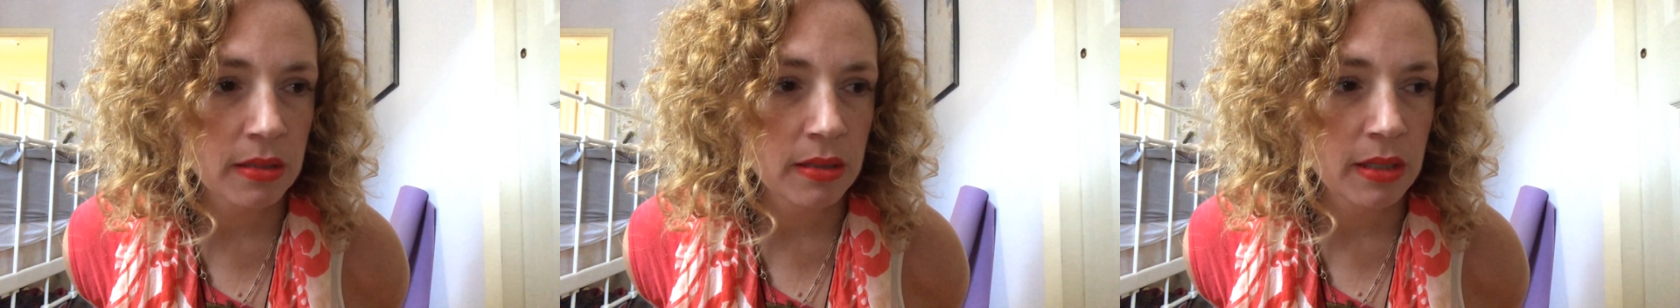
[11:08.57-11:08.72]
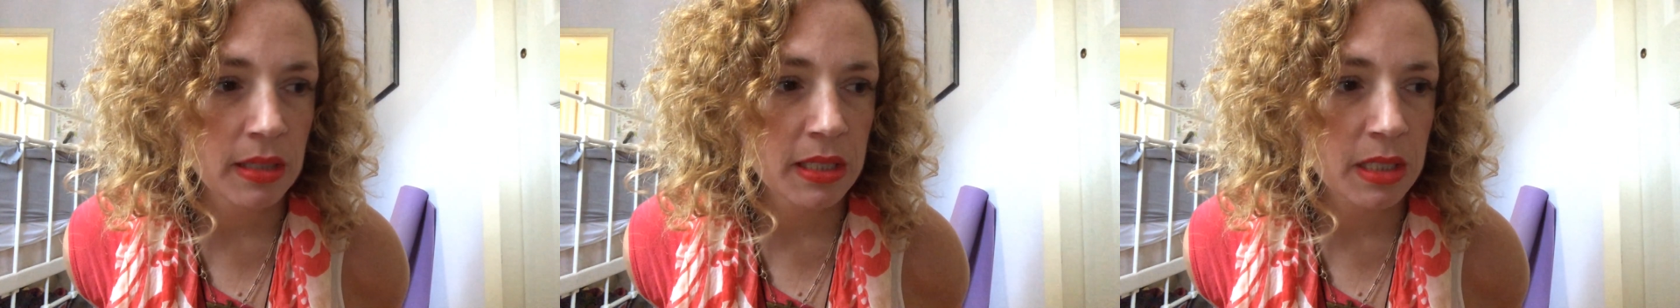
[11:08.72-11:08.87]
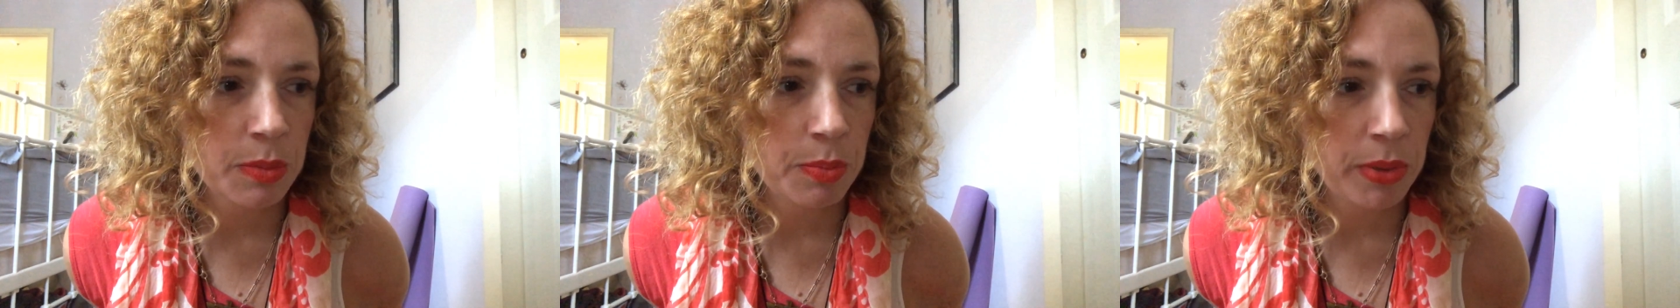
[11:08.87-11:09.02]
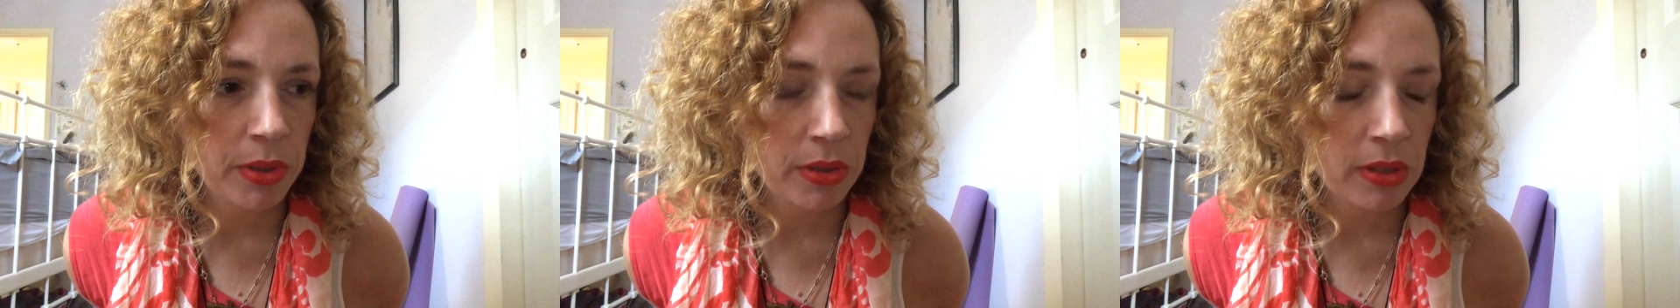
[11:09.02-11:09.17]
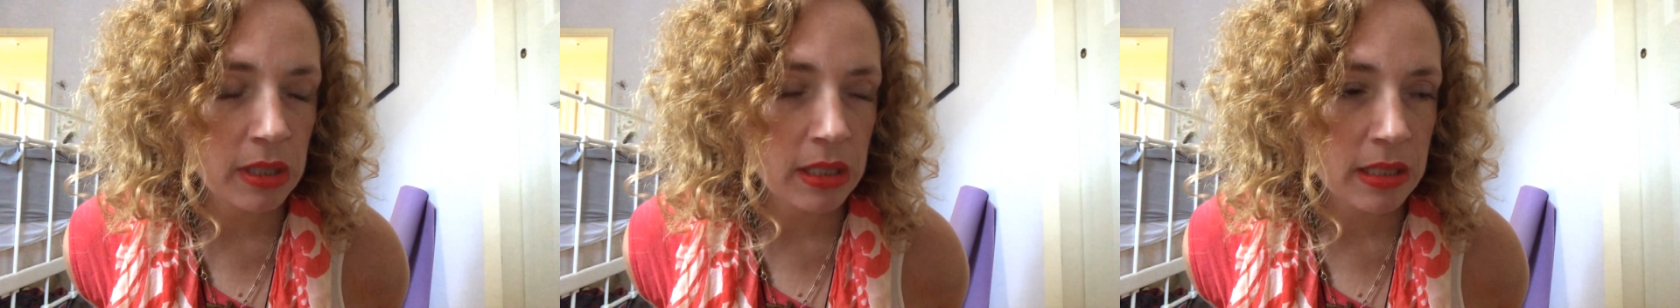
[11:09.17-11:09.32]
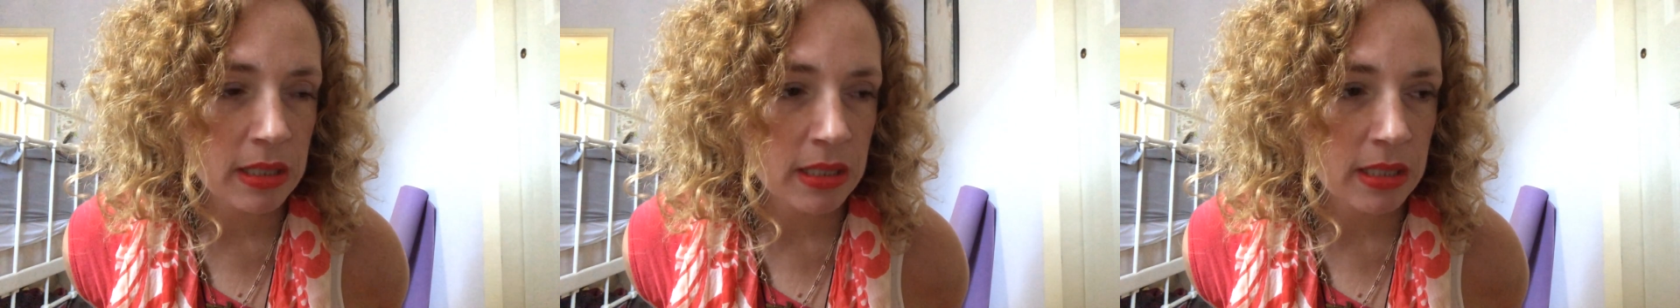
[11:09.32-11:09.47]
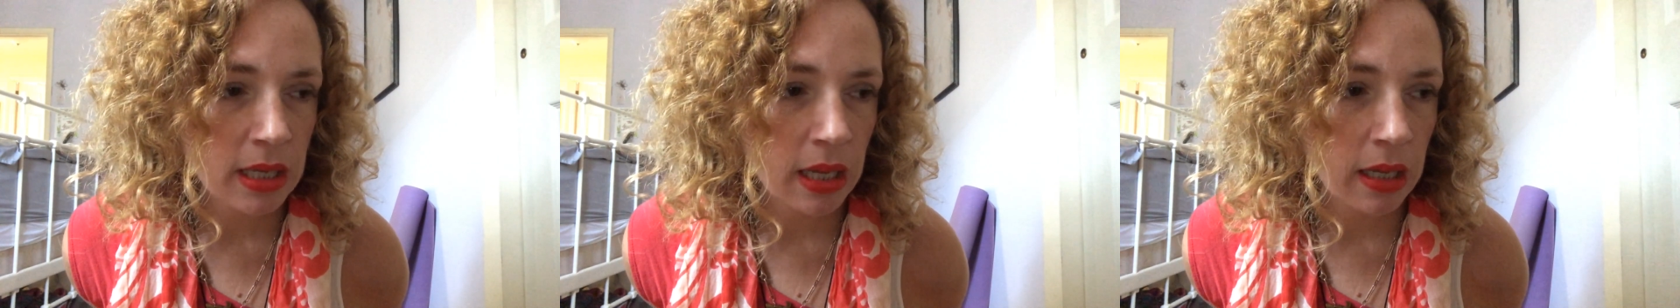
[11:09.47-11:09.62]

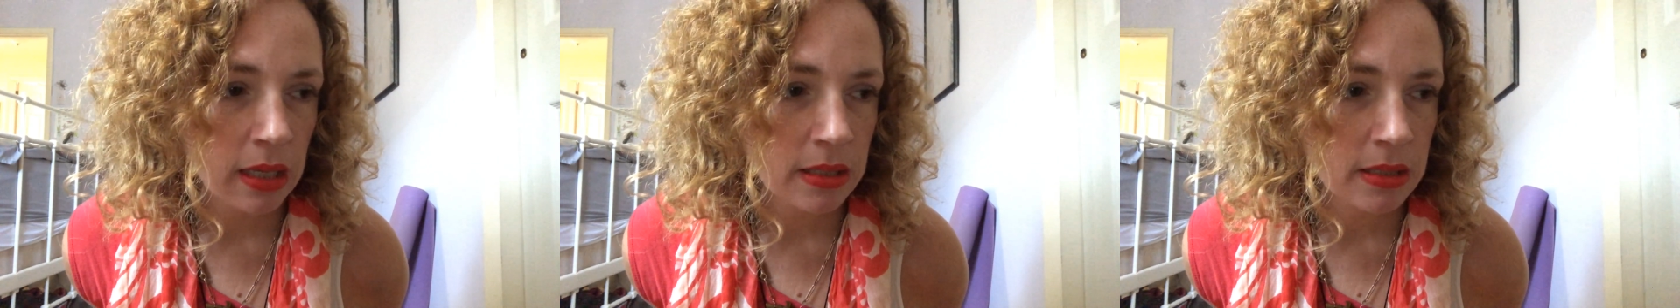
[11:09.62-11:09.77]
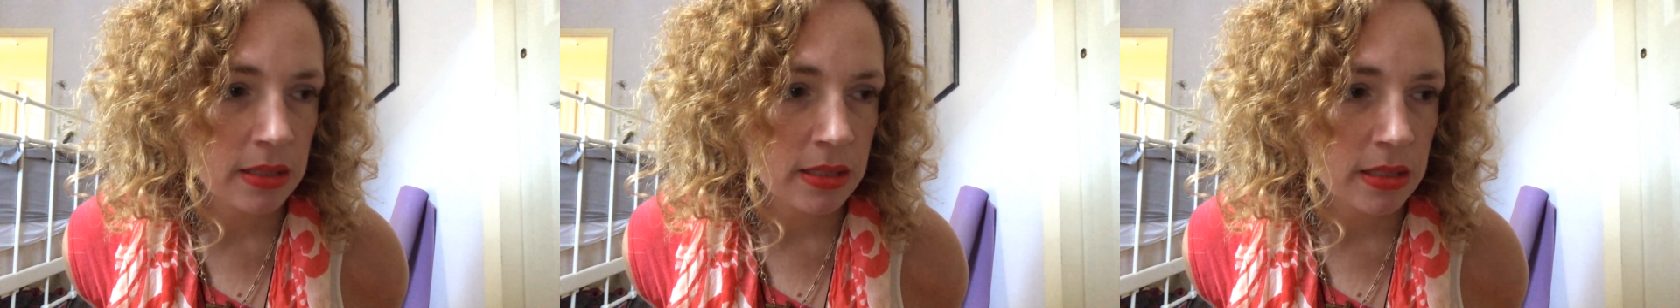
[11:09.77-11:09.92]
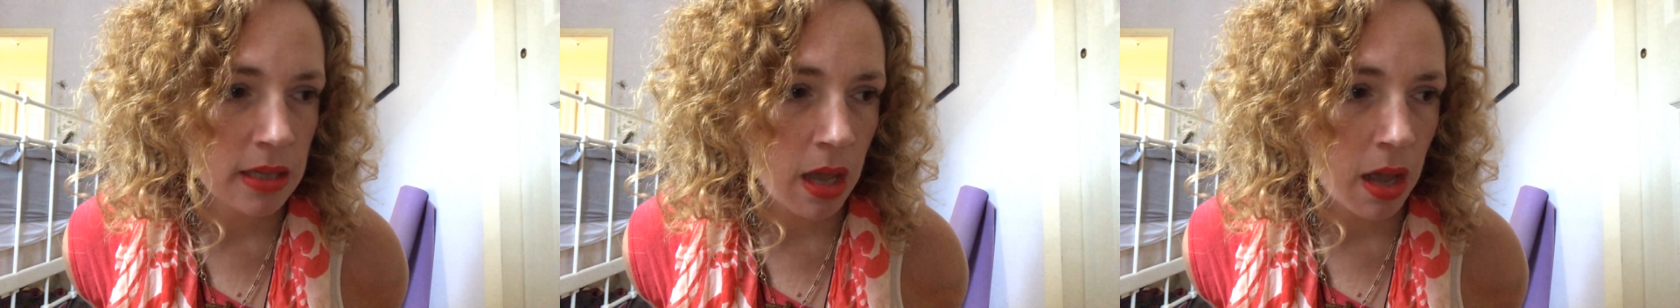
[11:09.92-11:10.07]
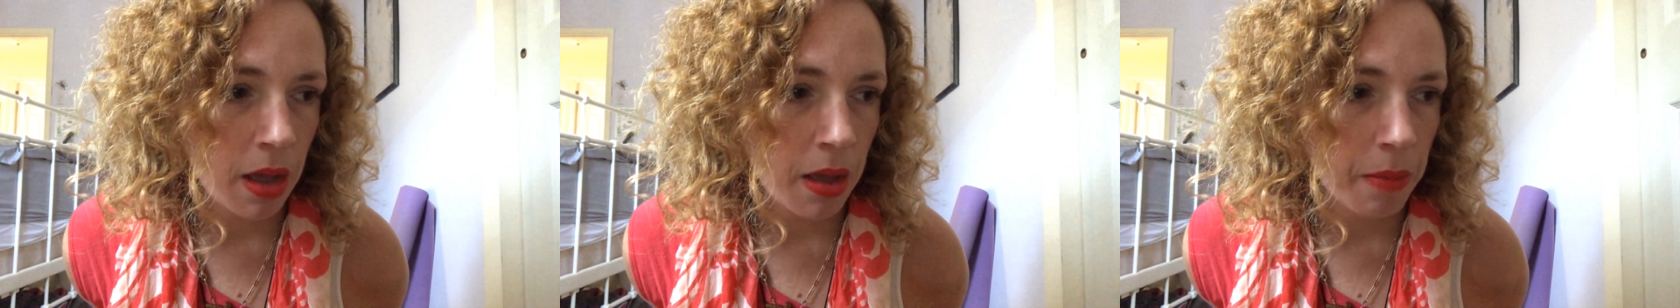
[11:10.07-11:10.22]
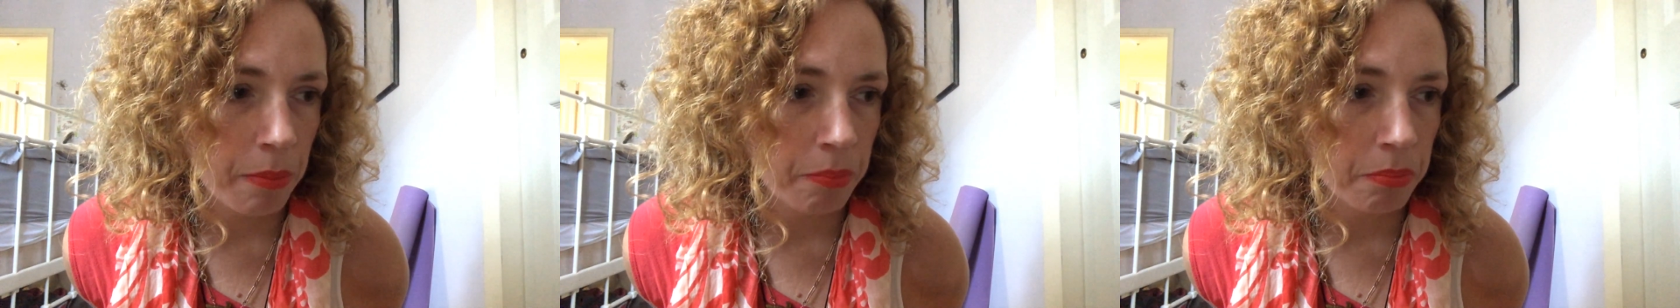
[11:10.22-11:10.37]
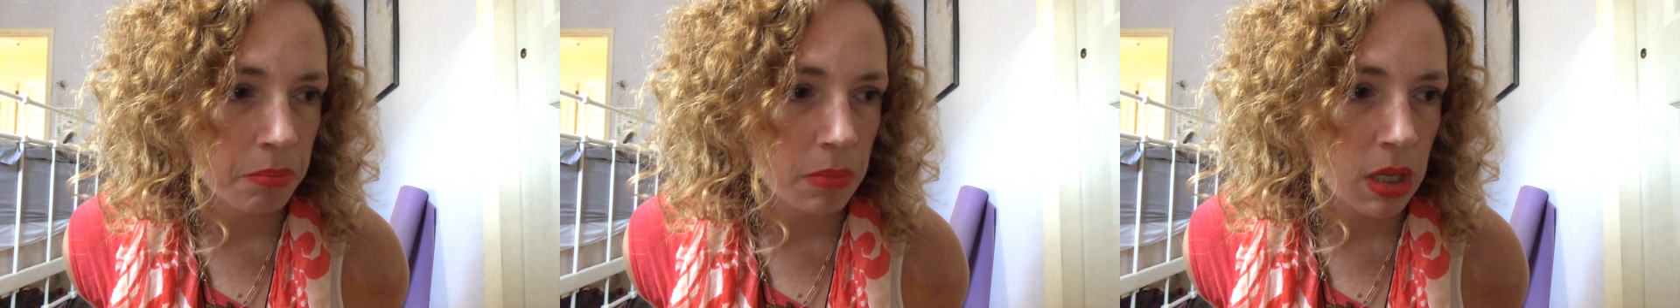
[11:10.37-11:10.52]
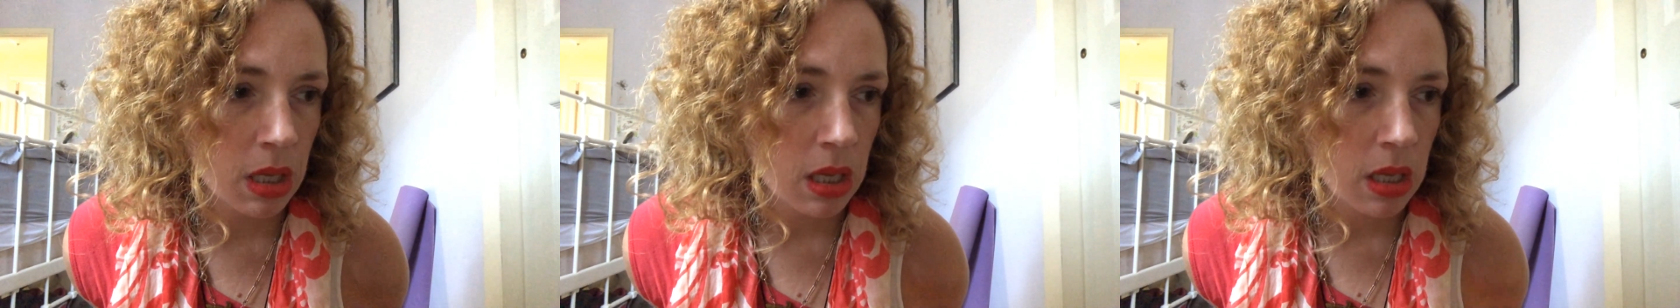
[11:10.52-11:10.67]
experiencing
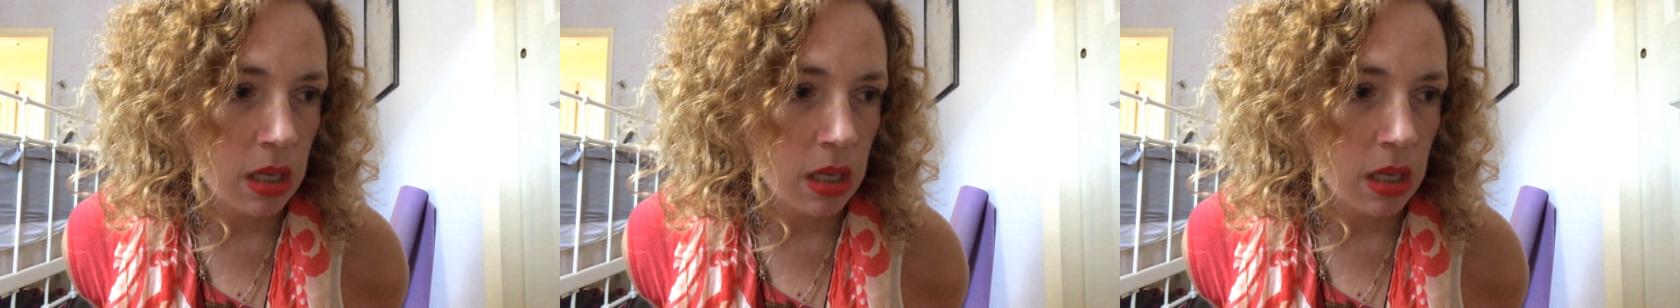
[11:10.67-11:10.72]
some